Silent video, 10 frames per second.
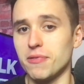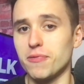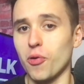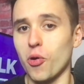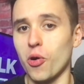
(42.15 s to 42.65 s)

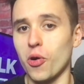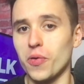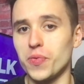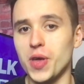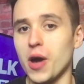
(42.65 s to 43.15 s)
for
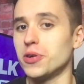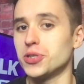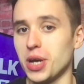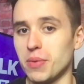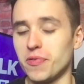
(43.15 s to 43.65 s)
the
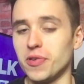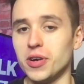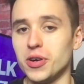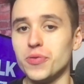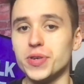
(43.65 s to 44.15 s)
ownership, for
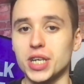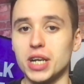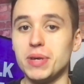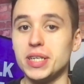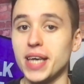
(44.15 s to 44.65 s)
who is going to
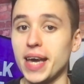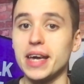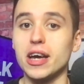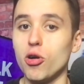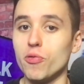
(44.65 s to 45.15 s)
be
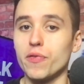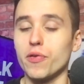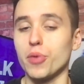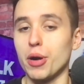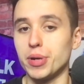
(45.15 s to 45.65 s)
taking over
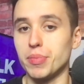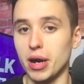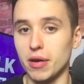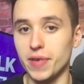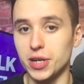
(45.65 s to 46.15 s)
from Roman
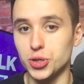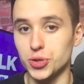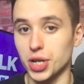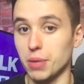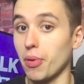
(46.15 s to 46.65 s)
Abramovich, who's
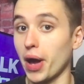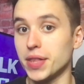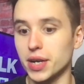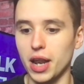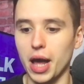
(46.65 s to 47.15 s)
going to buy the
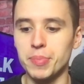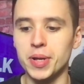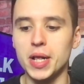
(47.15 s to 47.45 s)
club.